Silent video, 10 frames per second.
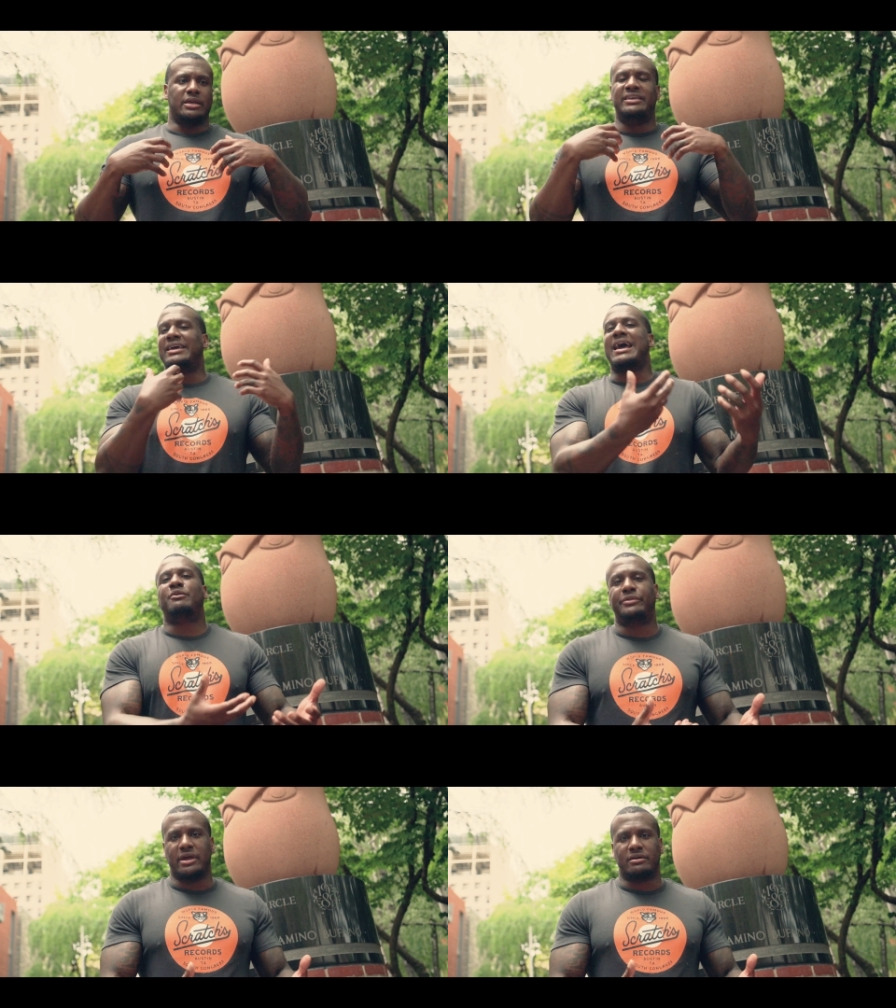get
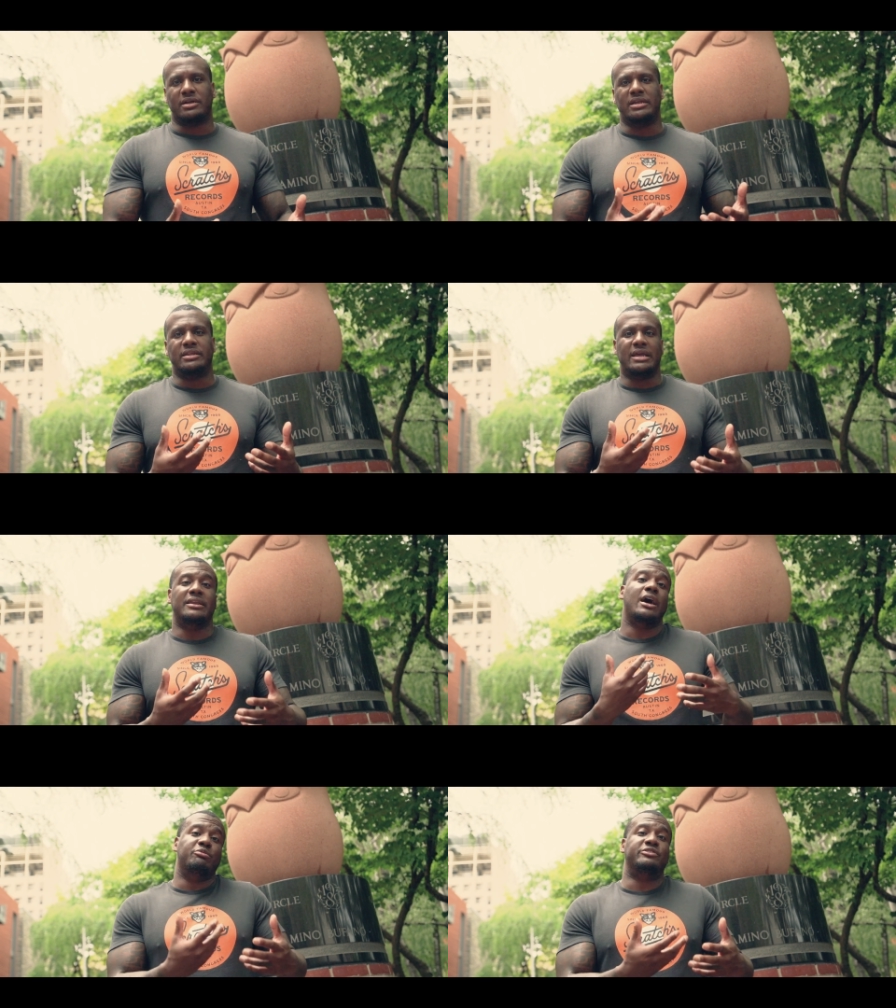out there
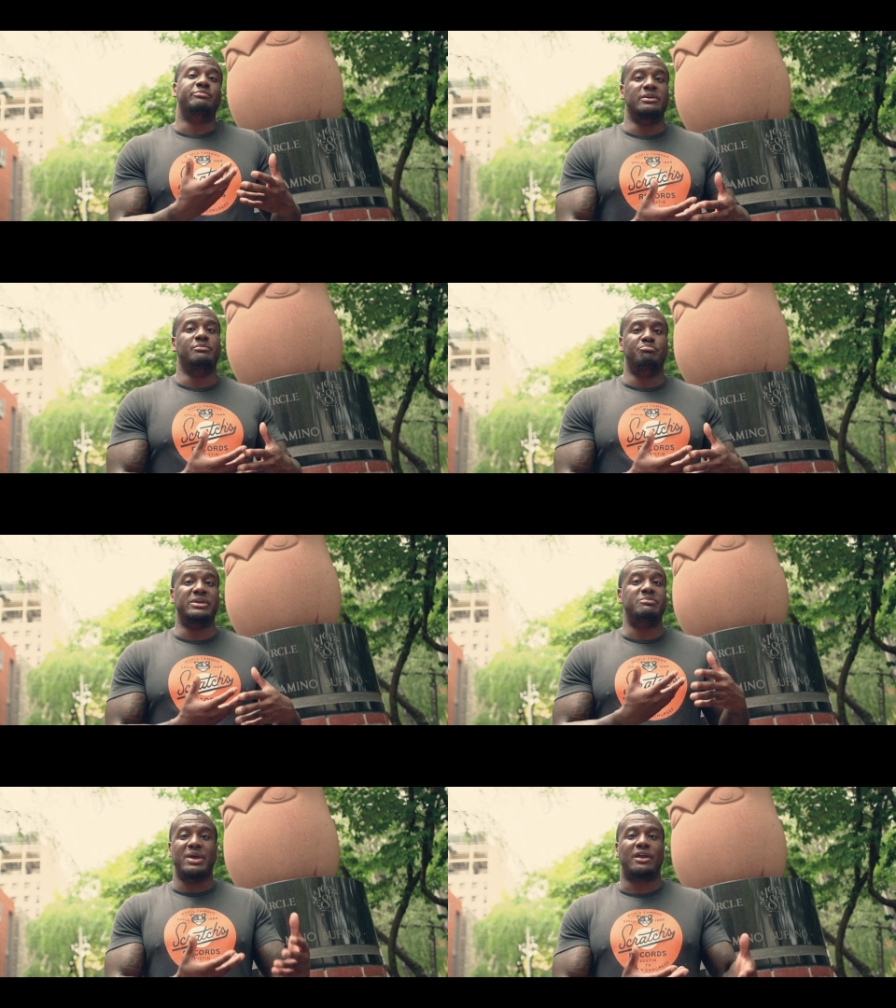and helps me
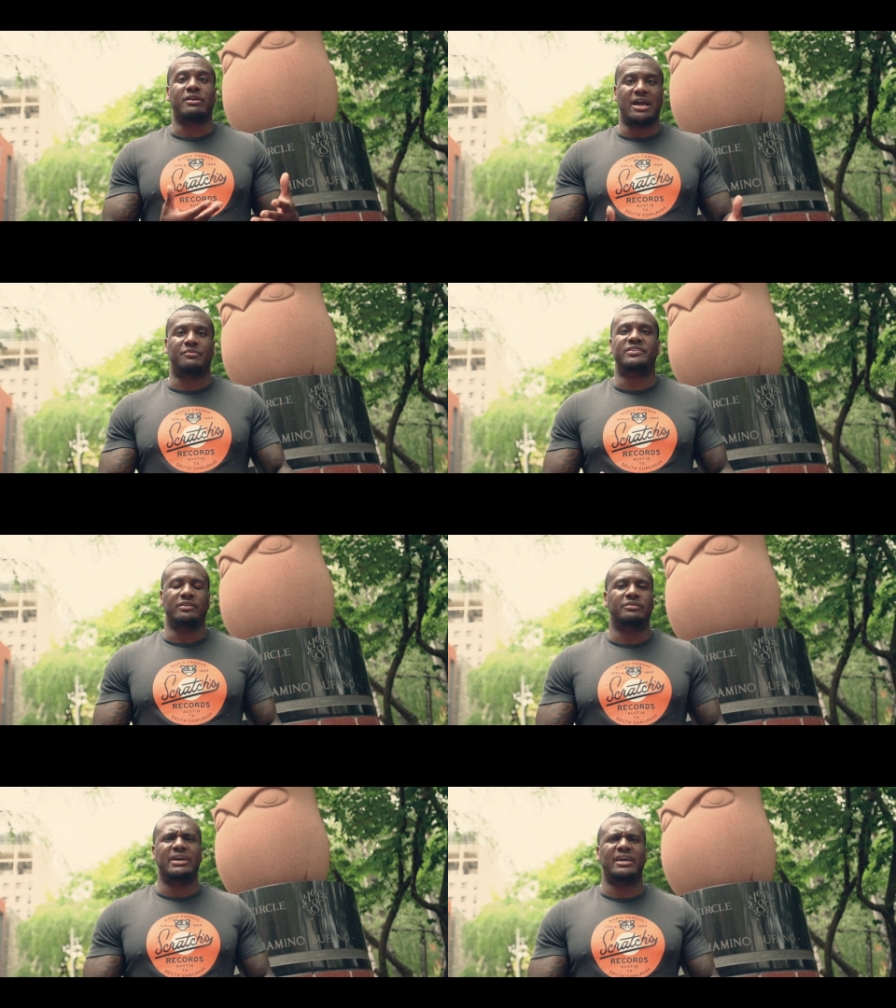be better every
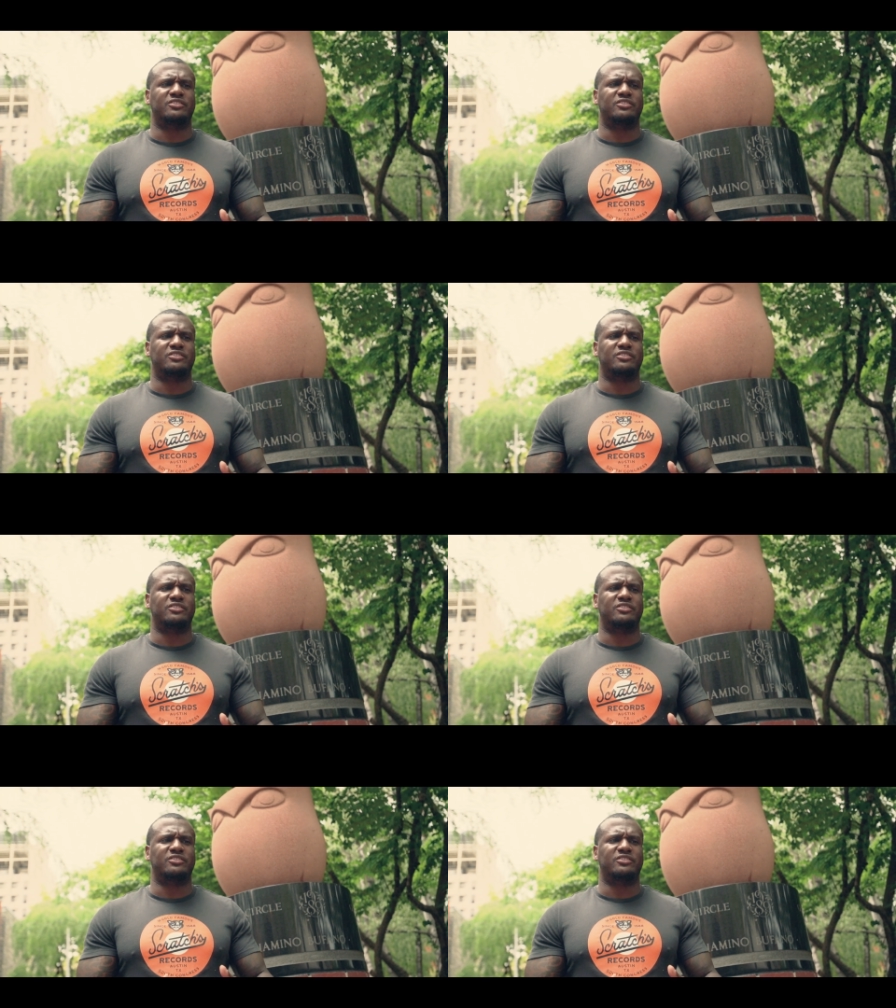single day.